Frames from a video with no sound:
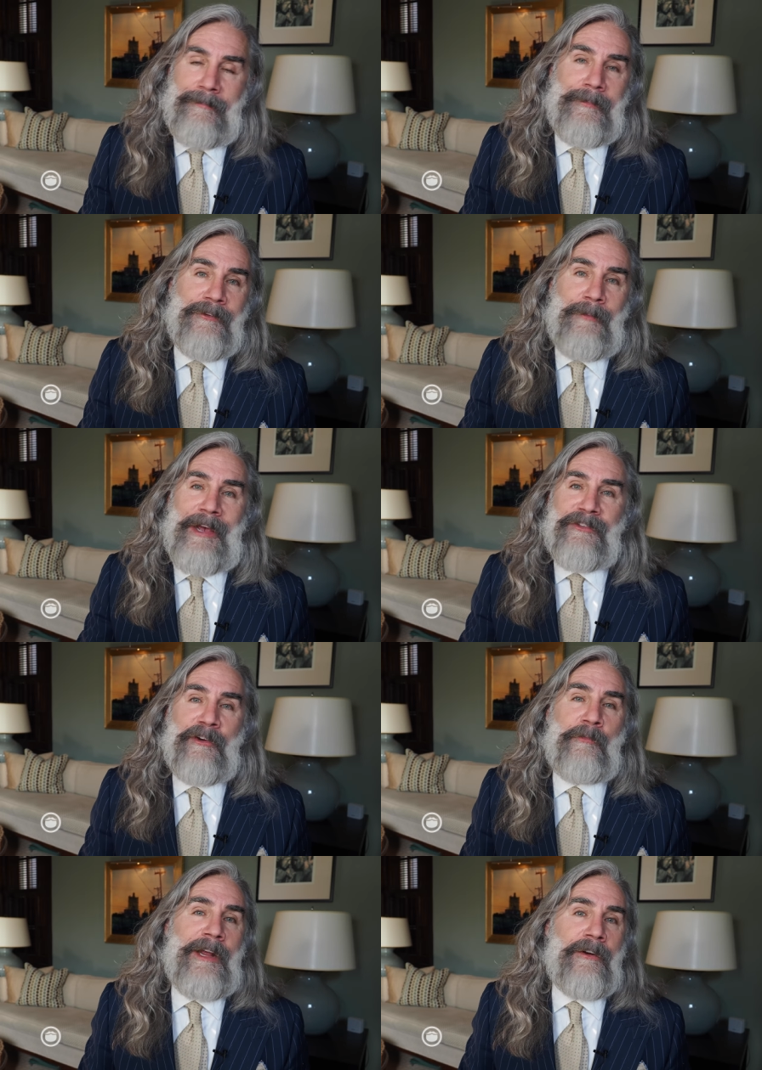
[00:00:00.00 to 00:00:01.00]
There's masks
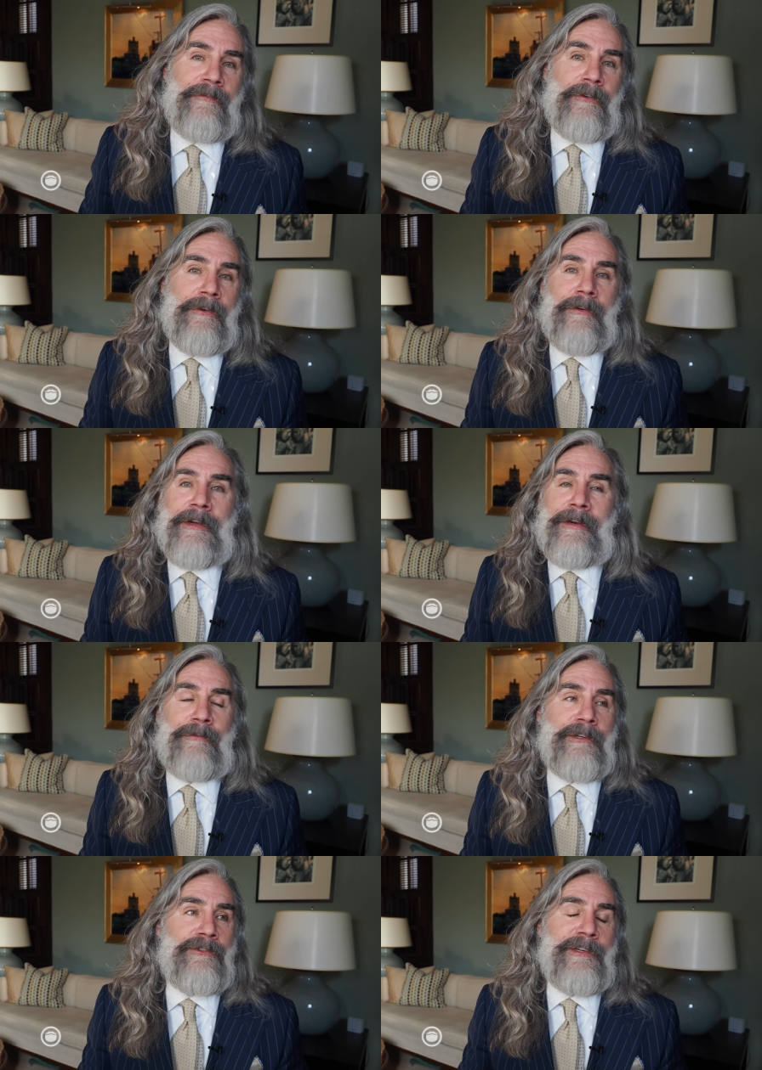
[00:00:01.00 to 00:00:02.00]
that are better for
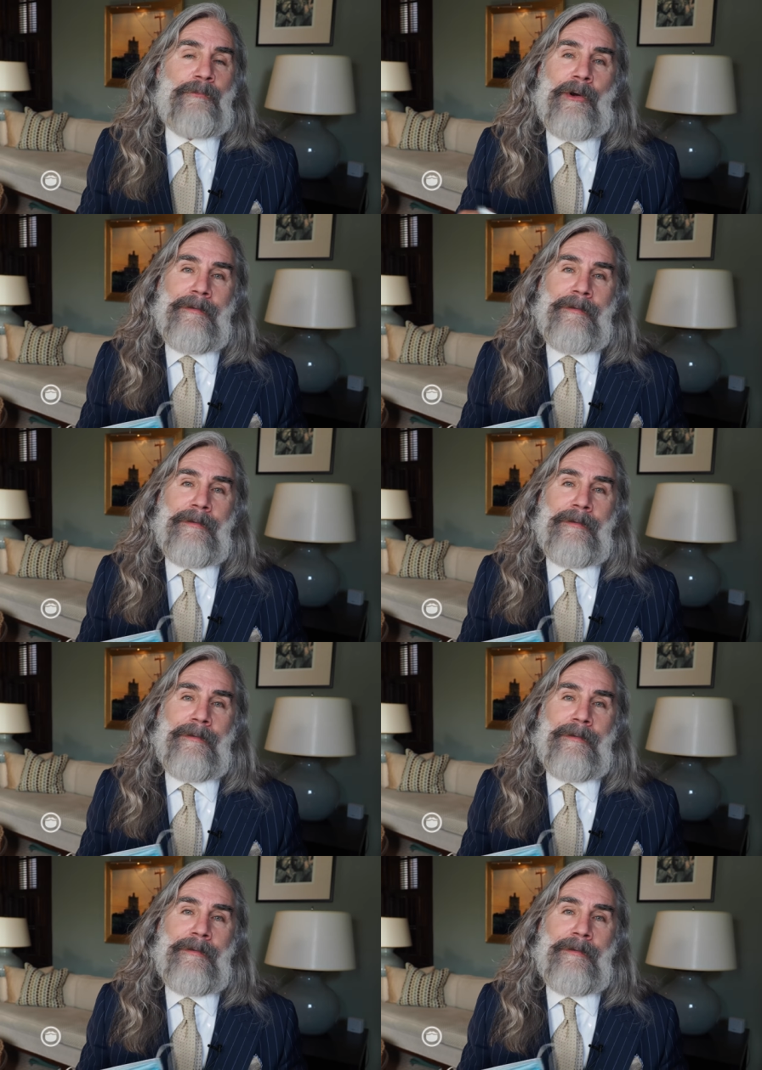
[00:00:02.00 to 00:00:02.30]
reducing